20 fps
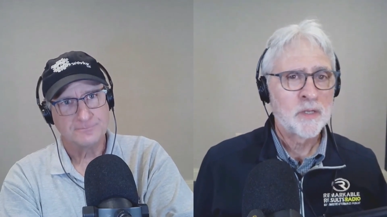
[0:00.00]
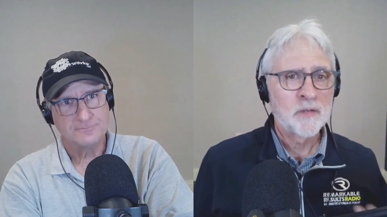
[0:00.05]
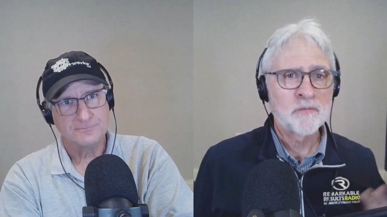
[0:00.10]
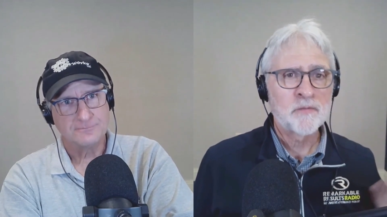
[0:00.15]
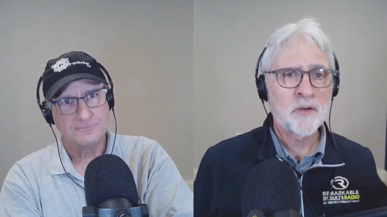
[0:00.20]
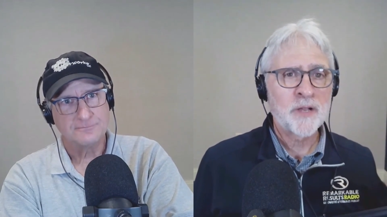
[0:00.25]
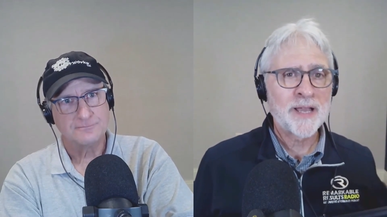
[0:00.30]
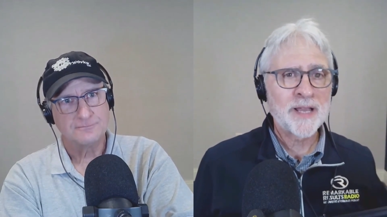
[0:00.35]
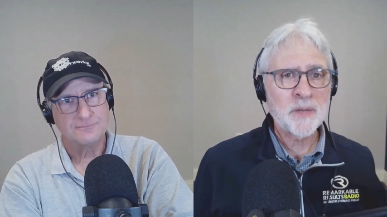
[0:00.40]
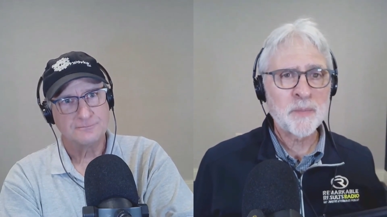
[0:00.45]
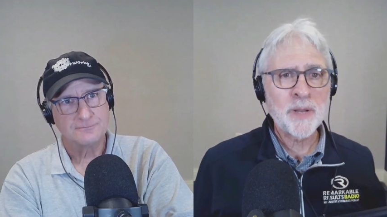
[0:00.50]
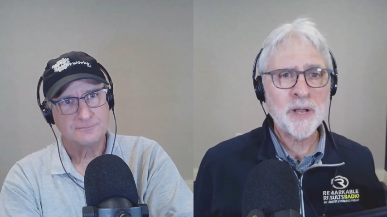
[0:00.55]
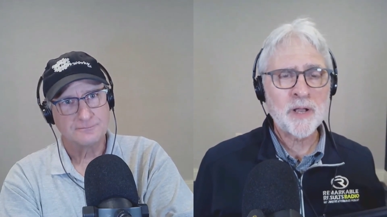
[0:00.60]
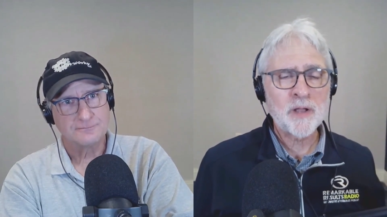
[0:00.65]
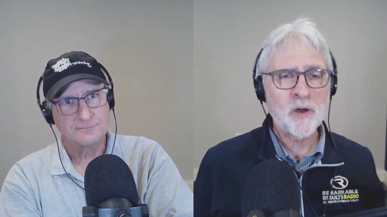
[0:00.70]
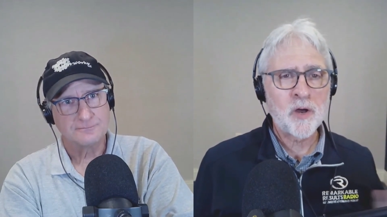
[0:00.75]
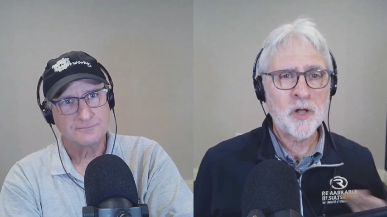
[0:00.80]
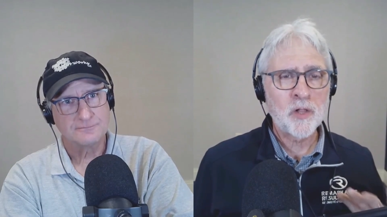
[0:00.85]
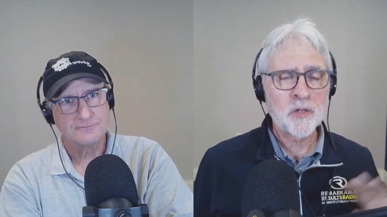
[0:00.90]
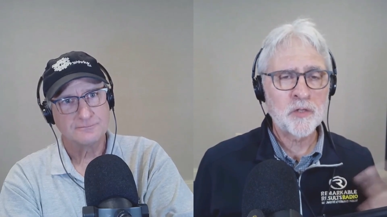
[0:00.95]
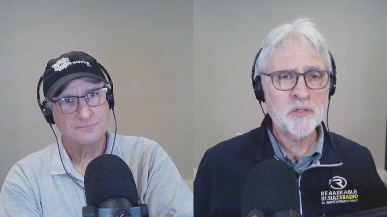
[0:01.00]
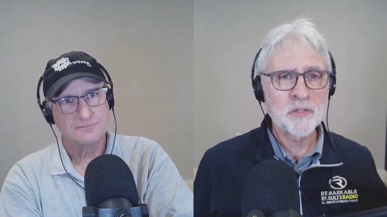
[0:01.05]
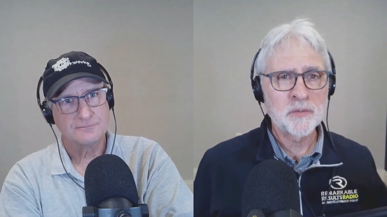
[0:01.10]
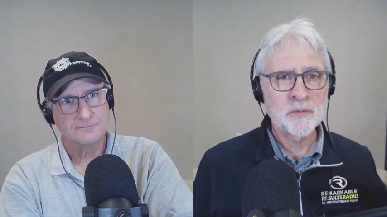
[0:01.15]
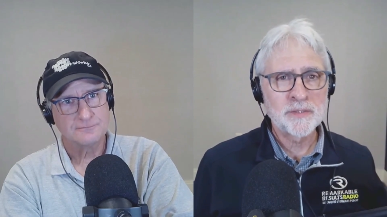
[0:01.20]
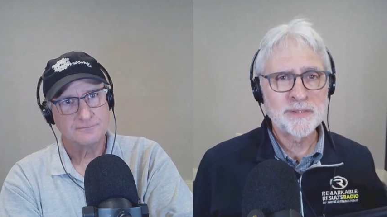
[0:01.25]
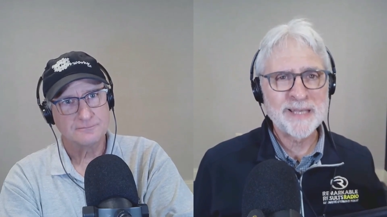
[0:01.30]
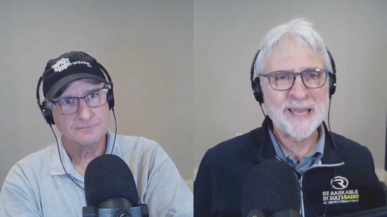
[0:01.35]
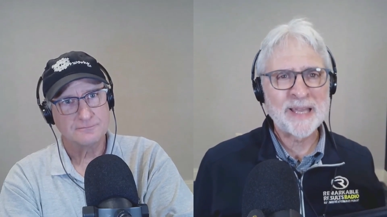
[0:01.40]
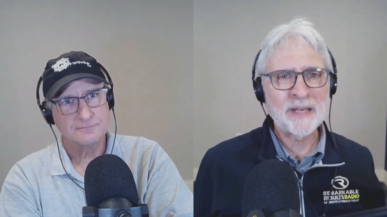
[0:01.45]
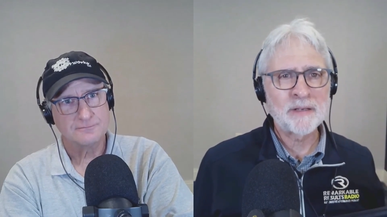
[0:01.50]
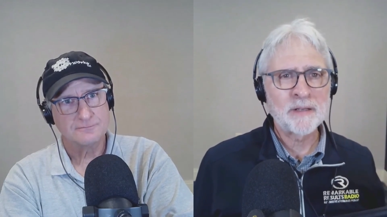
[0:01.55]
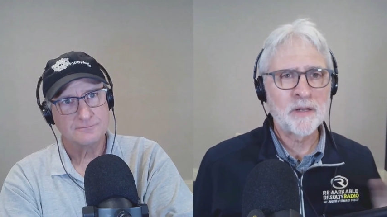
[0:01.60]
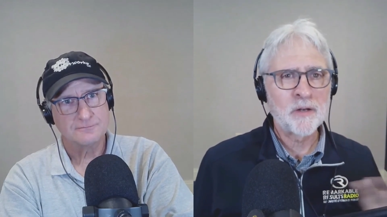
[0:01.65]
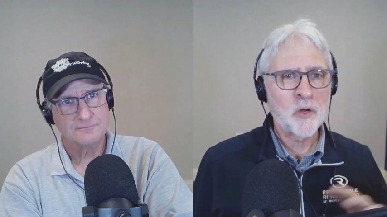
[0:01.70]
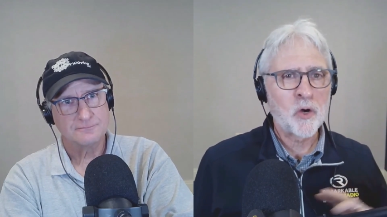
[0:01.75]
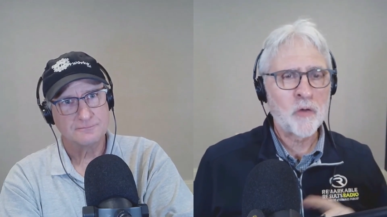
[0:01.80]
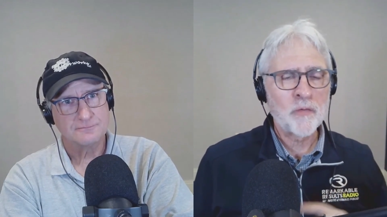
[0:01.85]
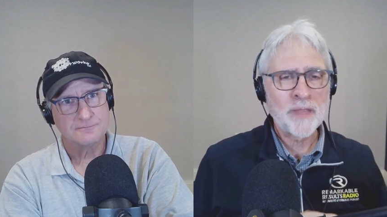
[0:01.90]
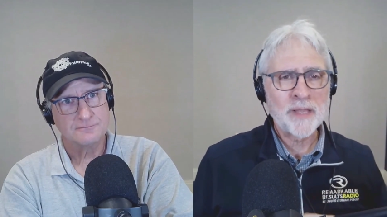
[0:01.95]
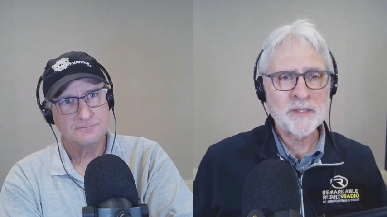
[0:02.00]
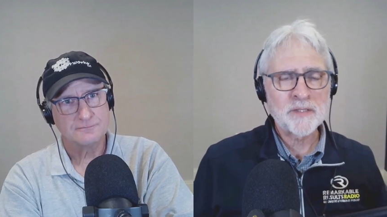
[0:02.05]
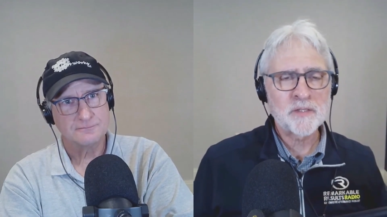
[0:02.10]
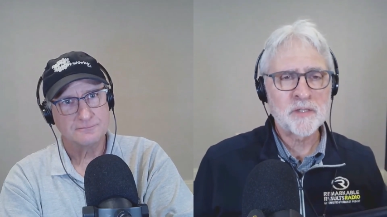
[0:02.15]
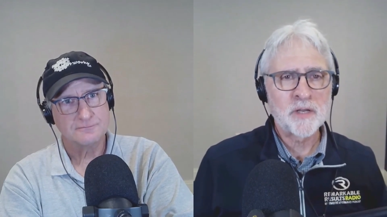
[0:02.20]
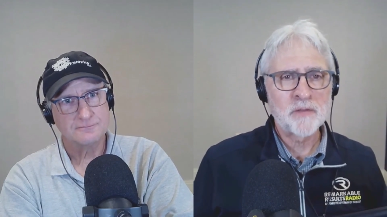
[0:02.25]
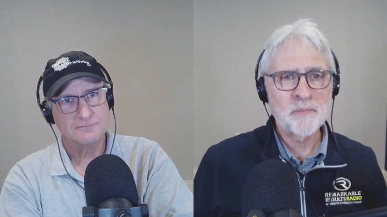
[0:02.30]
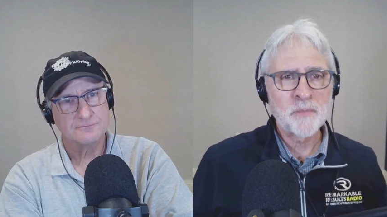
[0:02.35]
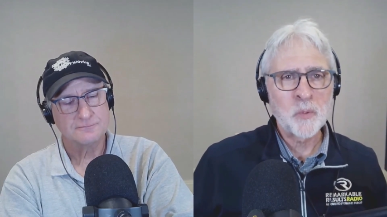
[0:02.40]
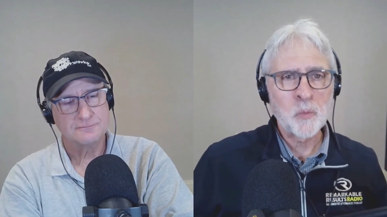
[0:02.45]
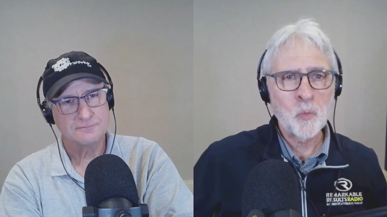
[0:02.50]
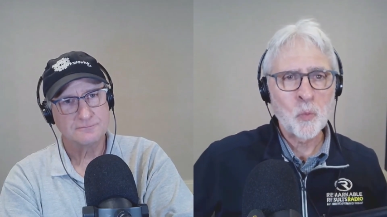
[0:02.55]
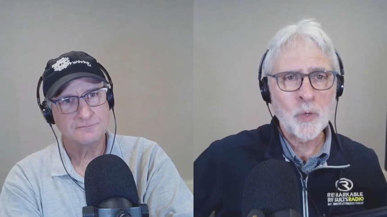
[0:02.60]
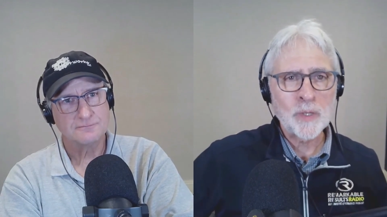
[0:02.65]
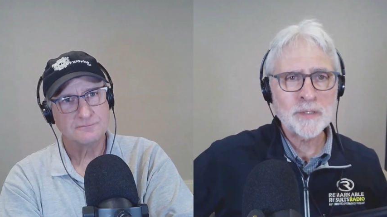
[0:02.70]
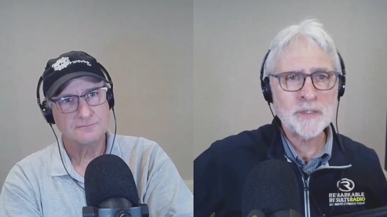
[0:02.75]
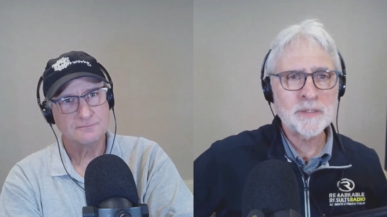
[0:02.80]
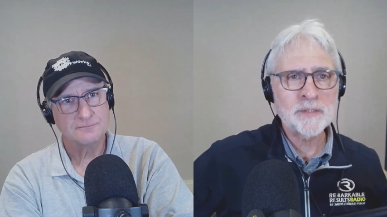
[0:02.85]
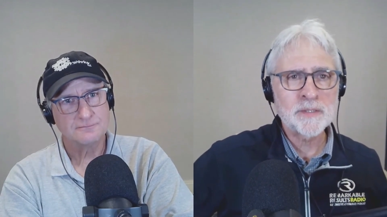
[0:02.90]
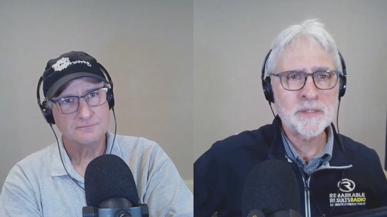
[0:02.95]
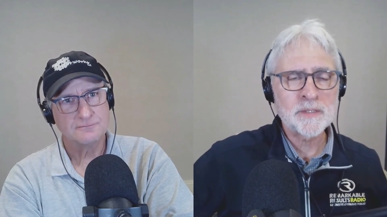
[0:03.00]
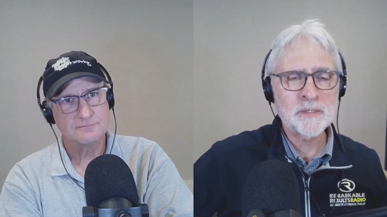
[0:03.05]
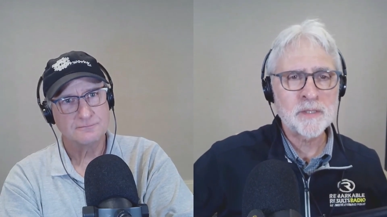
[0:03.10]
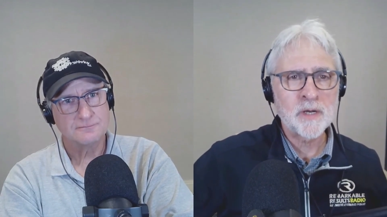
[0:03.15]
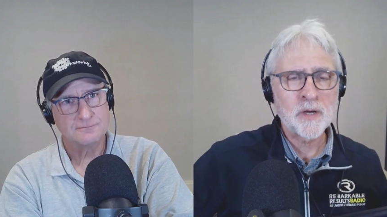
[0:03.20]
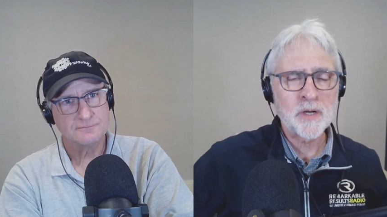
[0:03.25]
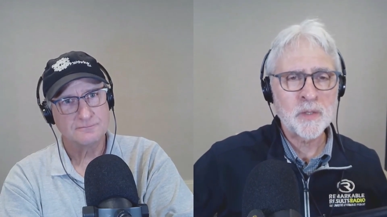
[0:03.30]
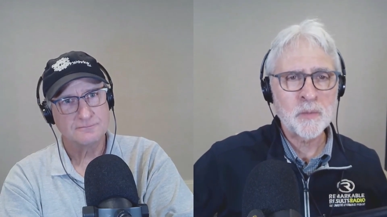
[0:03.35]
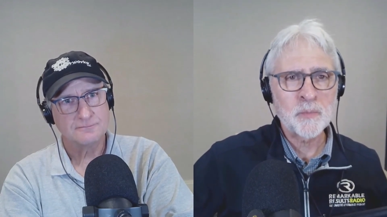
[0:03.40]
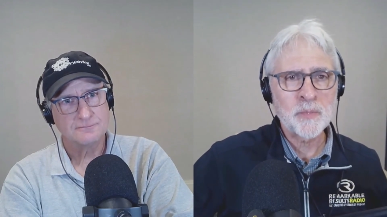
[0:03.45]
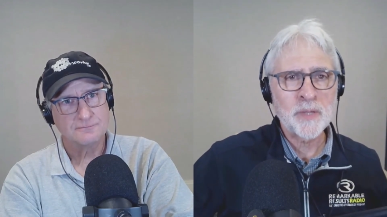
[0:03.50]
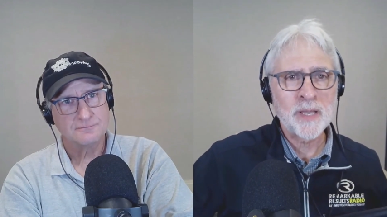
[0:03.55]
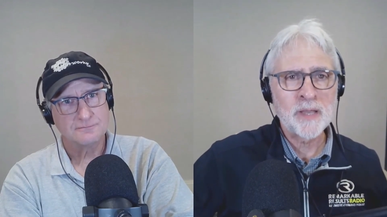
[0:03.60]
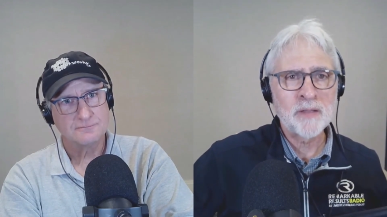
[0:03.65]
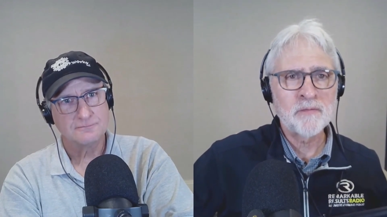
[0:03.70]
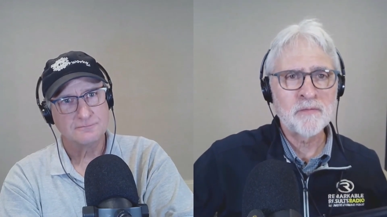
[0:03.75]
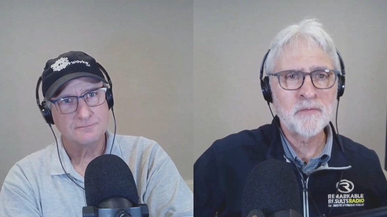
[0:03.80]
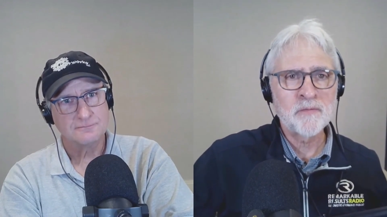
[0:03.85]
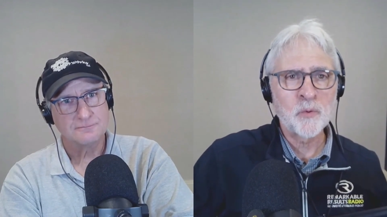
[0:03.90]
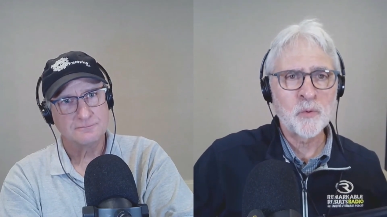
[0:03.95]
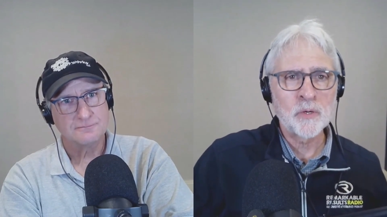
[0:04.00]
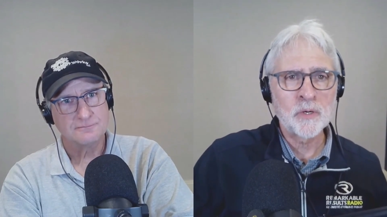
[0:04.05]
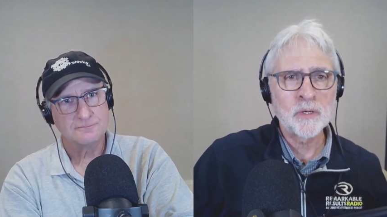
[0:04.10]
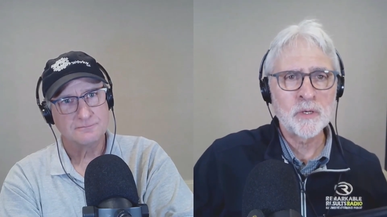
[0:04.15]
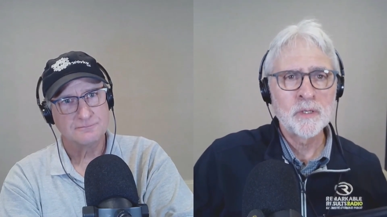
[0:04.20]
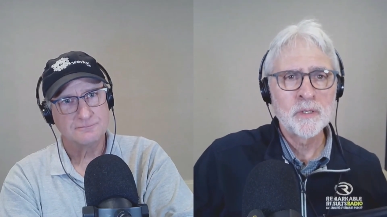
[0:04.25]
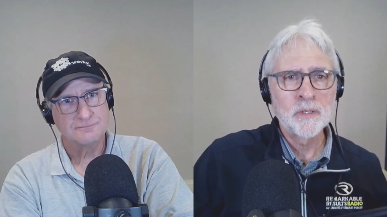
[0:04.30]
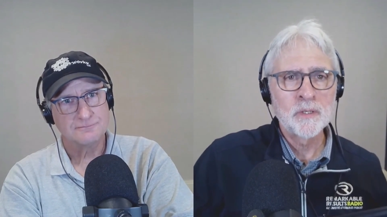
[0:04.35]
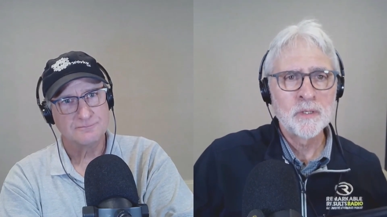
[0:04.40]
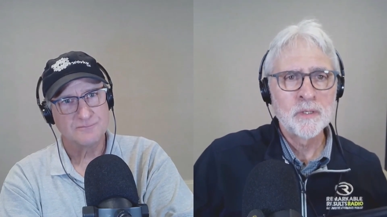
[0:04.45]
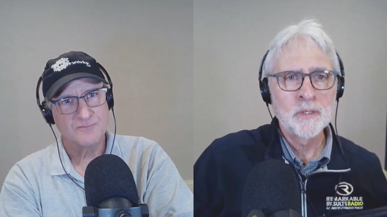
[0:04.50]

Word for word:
Speaker 1: Forget about college and debt and all that stuff, but what's the starting pay for